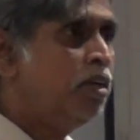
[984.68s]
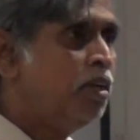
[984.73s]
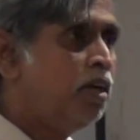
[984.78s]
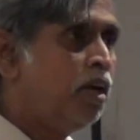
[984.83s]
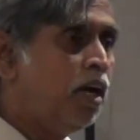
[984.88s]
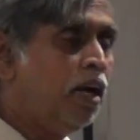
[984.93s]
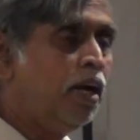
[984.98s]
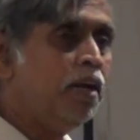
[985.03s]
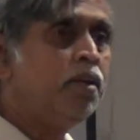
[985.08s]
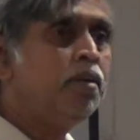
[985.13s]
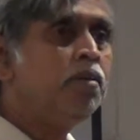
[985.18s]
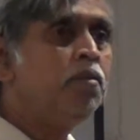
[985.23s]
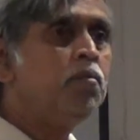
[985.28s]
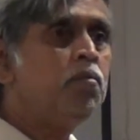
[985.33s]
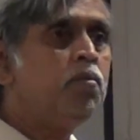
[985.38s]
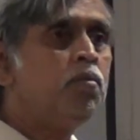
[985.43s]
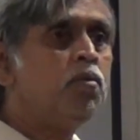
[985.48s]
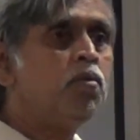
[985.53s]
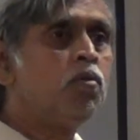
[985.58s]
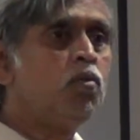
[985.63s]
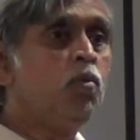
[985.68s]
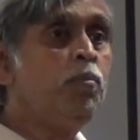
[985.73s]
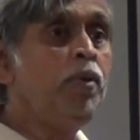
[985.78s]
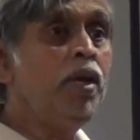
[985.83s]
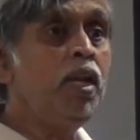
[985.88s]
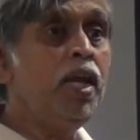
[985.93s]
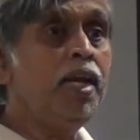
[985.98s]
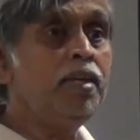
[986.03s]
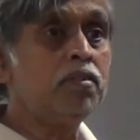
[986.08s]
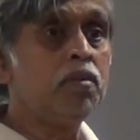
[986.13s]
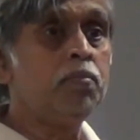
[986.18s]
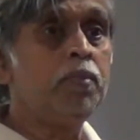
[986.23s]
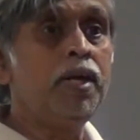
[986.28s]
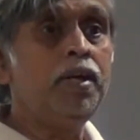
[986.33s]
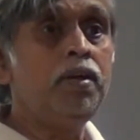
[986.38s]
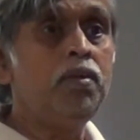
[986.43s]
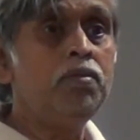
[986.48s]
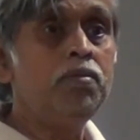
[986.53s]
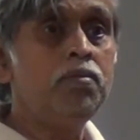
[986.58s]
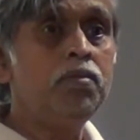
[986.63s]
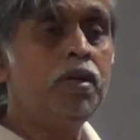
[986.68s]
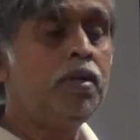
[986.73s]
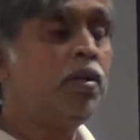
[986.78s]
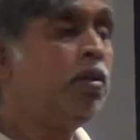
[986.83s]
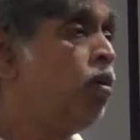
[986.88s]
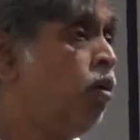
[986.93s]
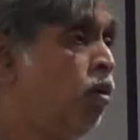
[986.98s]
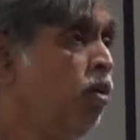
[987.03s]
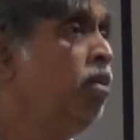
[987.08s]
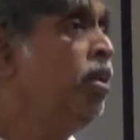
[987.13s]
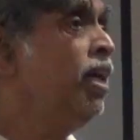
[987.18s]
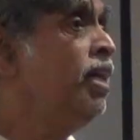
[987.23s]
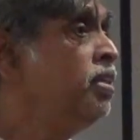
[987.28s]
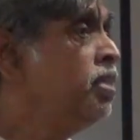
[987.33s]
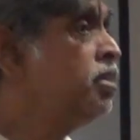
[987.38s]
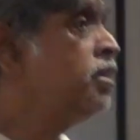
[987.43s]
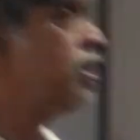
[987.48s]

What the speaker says: And ruby laser, mind you, and all lasers